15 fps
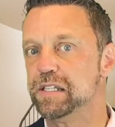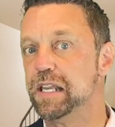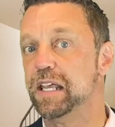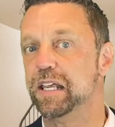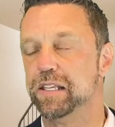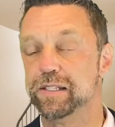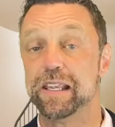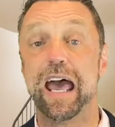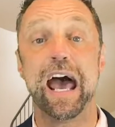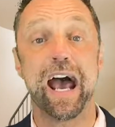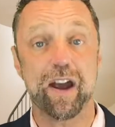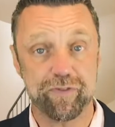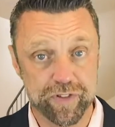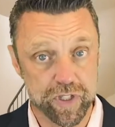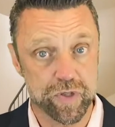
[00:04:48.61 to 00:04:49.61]
days
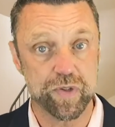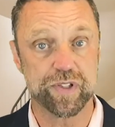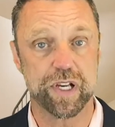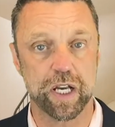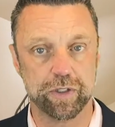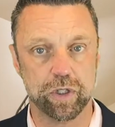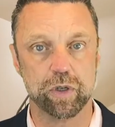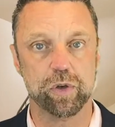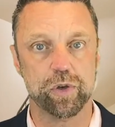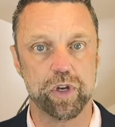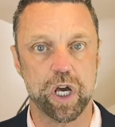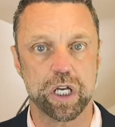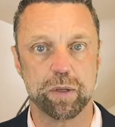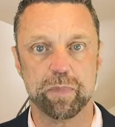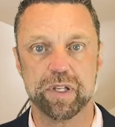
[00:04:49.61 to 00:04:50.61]
after you sign your loan
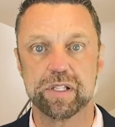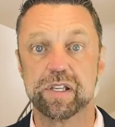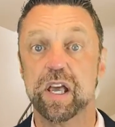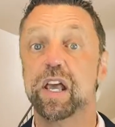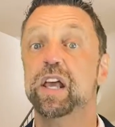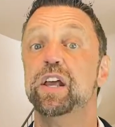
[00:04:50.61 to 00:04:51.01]
documents